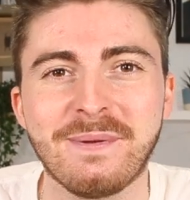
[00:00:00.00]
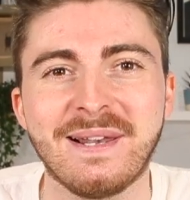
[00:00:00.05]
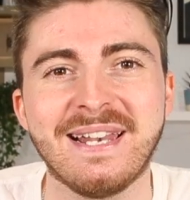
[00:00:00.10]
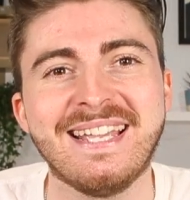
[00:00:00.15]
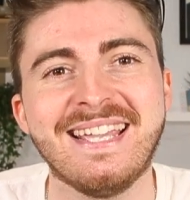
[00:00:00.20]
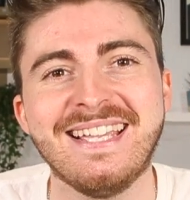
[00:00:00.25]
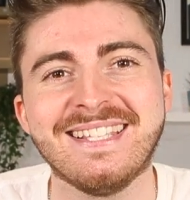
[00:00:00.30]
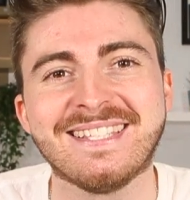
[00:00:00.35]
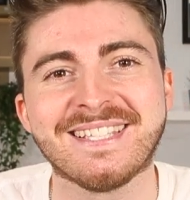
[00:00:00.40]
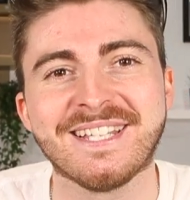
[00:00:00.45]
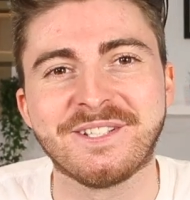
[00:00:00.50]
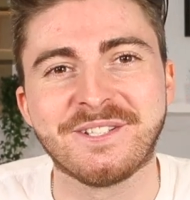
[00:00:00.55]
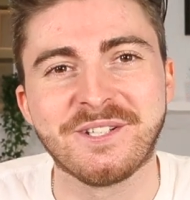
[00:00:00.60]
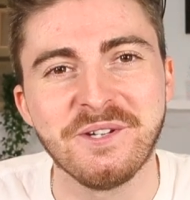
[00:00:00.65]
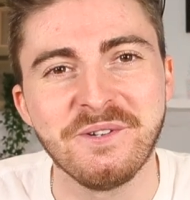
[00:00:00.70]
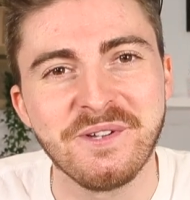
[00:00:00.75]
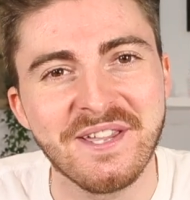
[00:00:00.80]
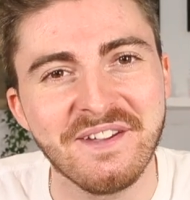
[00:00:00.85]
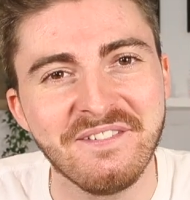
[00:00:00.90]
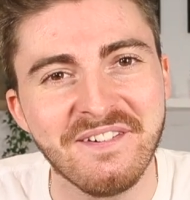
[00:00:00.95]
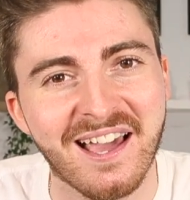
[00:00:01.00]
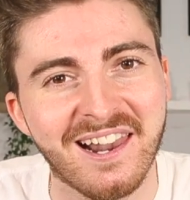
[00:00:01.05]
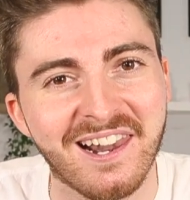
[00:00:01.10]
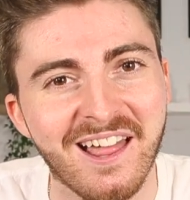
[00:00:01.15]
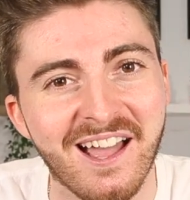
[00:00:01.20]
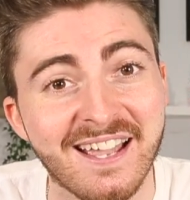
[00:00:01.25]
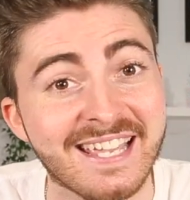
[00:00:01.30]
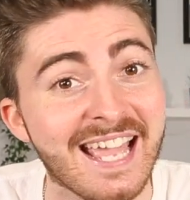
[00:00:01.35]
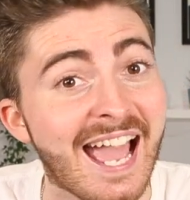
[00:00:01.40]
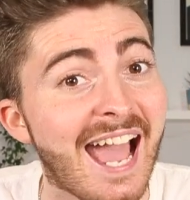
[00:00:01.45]
please do give it a
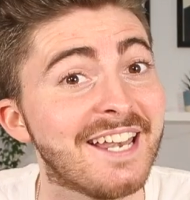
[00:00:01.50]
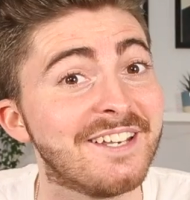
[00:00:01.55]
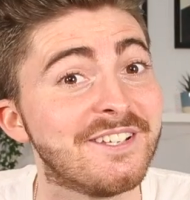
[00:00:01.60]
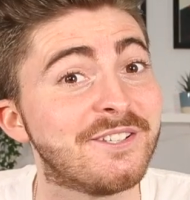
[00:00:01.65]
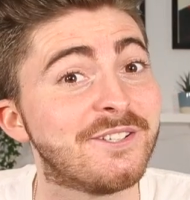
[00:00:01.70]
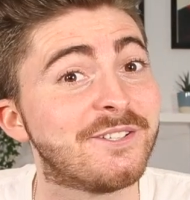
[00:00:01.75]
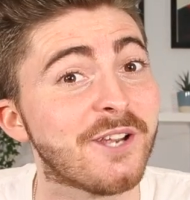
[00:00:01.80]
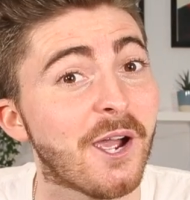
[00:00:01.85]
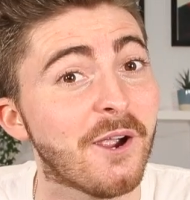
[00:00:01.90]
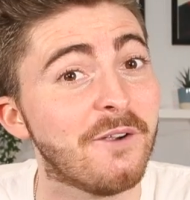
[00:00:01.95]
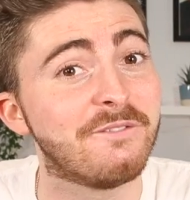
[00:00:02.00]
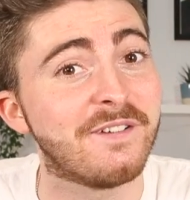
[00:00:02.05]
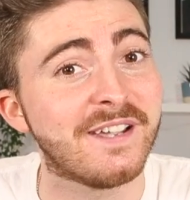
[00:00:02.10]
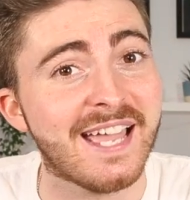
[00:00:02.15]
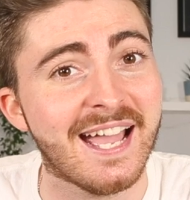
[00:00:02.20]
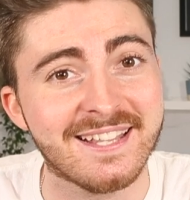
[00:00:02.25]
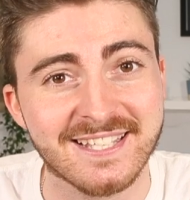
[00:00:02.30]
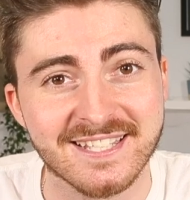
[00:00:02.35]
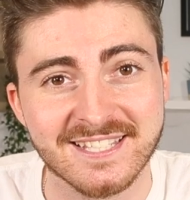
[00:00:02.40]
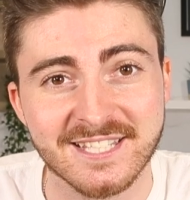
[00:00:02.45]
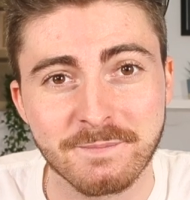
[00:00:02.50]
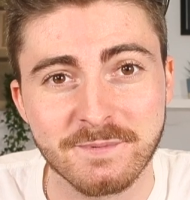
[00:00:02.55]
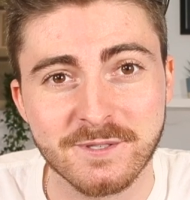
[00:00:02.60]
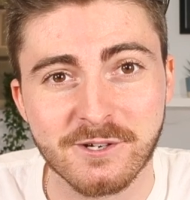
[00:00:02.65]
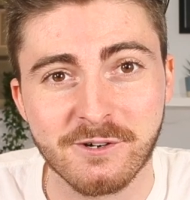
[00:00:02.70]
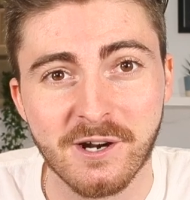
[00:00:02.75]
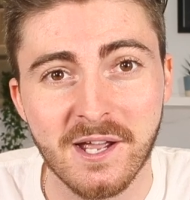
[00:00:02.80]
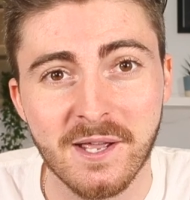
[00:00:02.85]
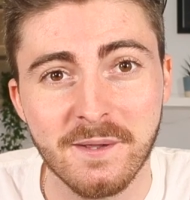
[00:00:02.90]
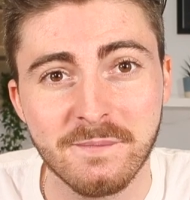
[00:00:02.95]
like and don't forget to
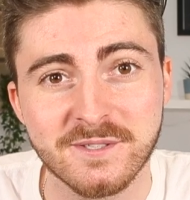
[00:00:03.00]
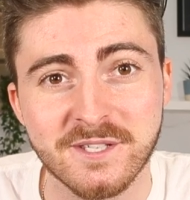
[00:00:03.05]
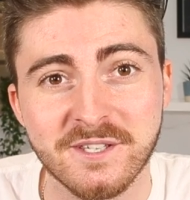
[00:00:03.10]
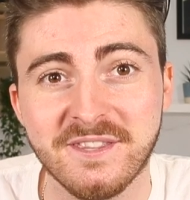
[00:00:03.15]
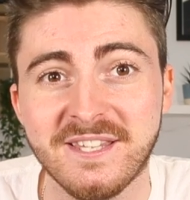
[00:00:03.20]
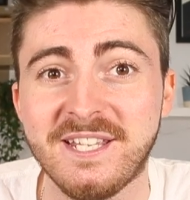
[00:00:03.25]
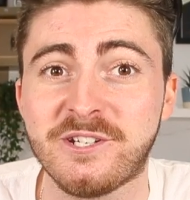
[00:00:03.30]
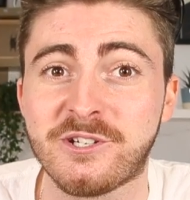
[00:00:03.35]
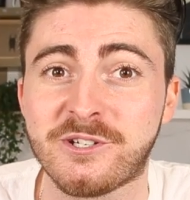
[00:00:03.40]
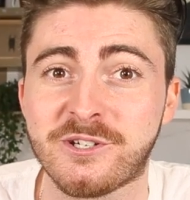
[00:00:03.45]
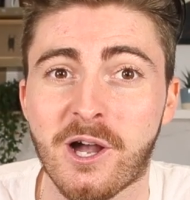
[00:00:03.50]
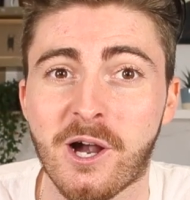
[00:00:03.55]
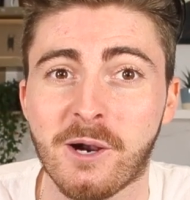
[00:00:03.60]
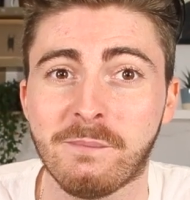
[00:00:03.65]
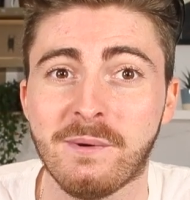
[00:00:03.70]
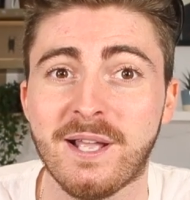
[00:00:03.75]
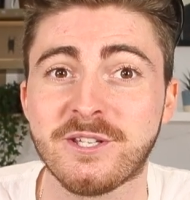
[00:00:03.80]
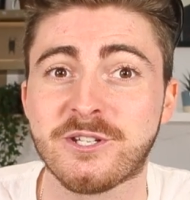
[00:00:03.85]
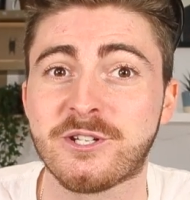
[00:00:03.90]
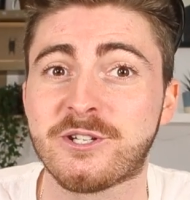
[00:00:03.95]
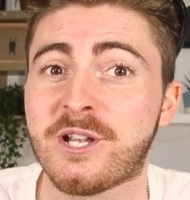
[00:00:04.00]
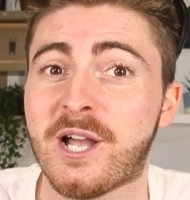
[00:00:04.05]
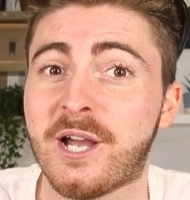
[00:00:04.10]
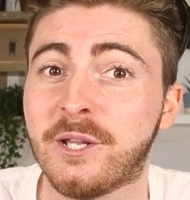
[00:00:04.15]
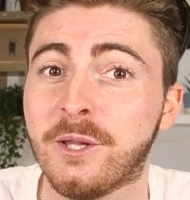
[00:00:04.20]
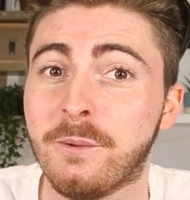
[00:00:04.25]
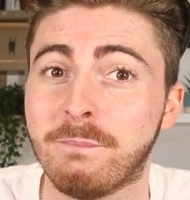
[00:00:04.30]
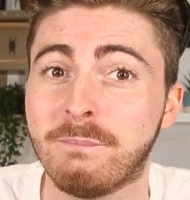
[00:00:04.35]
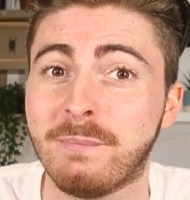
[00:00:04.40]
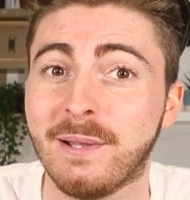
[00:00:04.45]
subscribe to the Shark Bytes
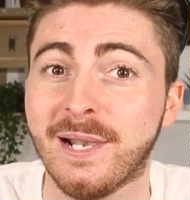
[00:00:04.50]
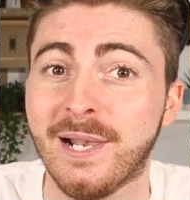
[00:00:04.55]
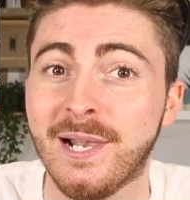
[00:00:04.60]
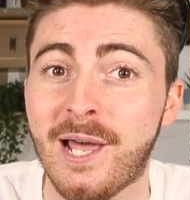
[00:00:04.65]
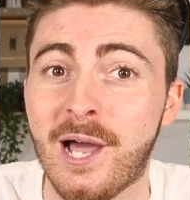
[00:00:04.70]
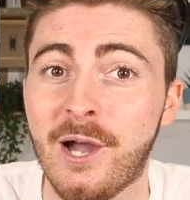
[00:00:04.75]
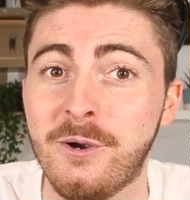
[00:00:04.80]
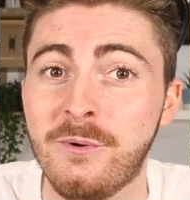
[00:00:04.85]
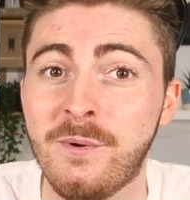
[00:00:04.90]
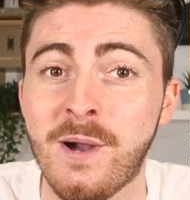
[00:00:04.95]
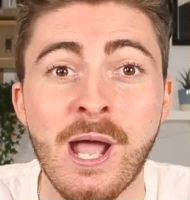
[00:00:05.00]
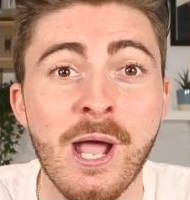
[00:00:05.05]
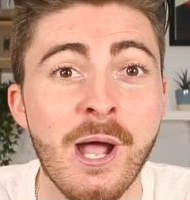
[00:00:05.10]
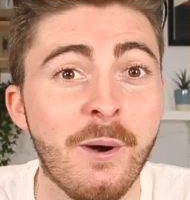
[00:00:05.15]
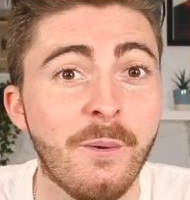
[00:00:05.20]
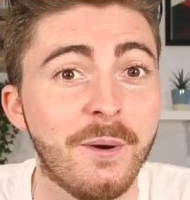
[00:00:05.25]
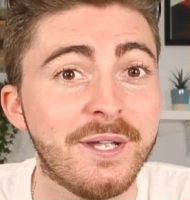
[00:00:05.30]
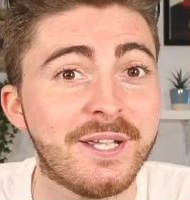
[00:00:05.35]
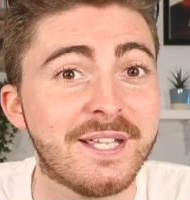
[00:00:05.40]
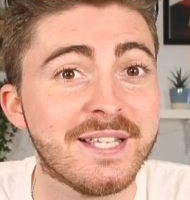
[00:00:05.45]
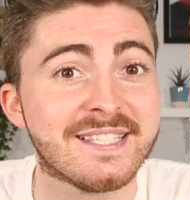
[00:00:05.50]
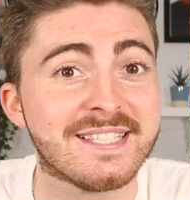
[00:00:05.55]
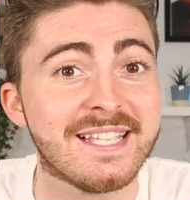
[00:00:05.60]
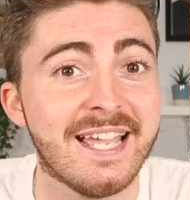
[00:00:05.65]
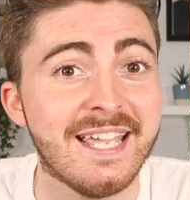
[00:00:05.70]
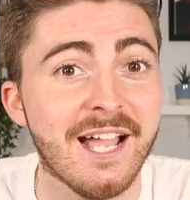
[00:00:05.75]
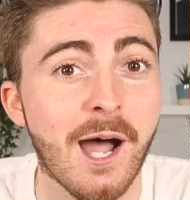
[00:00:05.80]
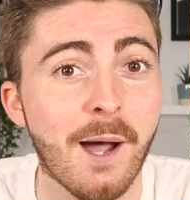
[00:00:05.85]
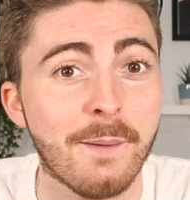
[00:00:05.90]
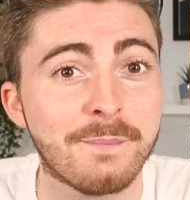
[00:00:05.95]
channel below where you can
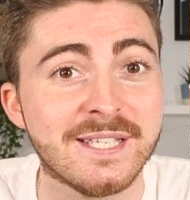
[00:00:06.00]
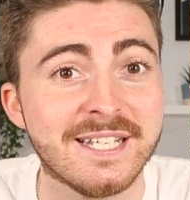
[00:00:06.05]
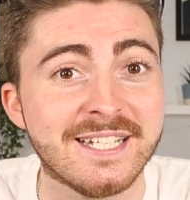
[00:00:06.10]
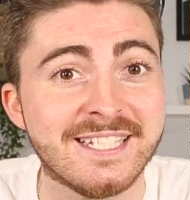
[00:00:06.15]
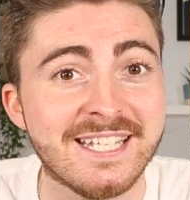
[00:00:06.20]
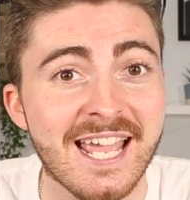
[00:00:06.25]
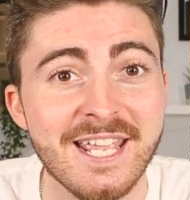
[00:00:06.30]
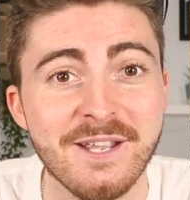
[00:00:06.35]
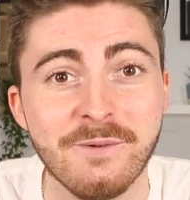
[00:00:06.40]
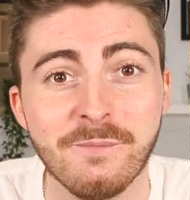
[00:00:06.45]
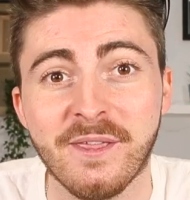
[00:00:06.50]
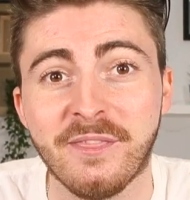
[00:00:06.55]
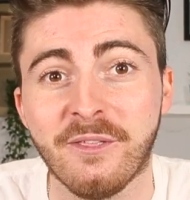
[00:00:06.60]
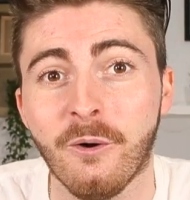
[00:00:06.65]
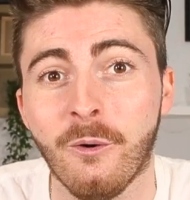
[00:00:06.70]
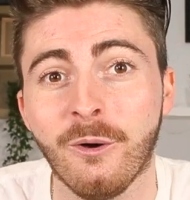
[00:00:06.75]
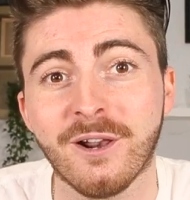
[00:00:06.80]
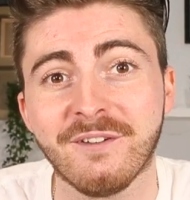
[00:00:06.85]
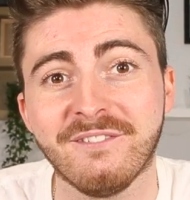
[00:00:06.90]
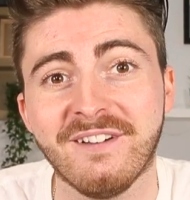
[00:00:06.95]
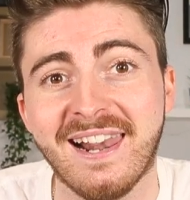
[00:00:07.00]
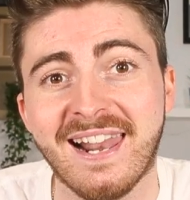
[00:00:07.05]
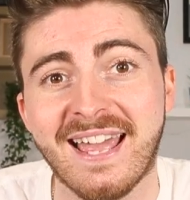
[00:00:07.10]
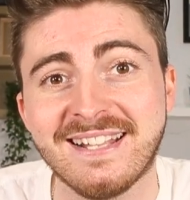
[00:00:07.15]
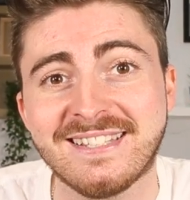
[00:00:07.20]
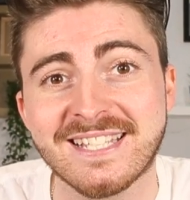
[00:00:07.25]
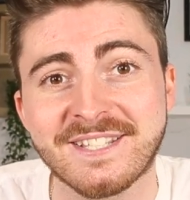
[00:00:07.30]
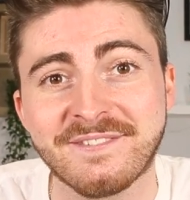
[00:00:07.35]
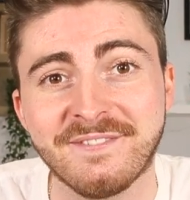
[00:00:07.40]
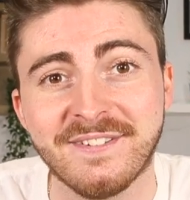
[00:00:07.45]
stay up to date with all of our
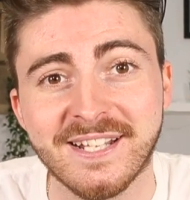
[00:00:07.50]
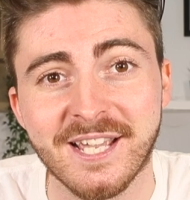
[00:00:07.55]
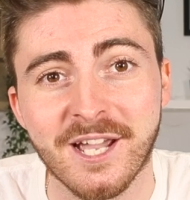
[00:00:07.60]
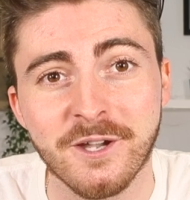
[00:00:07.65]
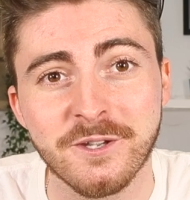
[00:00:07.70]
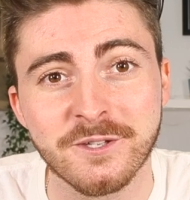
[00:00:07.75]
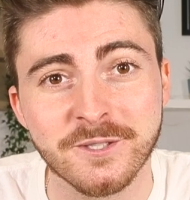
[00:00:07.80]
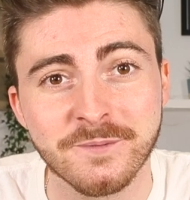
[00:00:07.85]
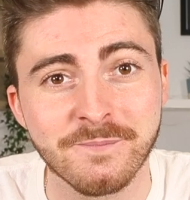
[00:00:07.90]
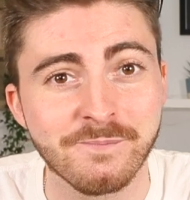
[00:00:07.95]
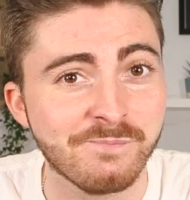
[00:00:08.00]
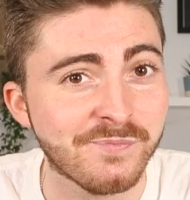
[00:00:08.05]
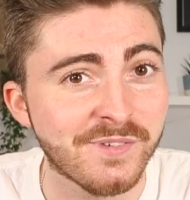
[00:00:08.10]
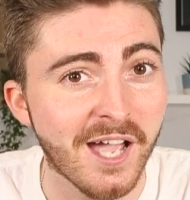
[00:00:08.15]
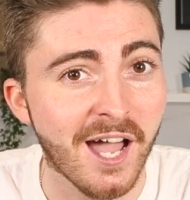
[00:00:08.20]
latest videos.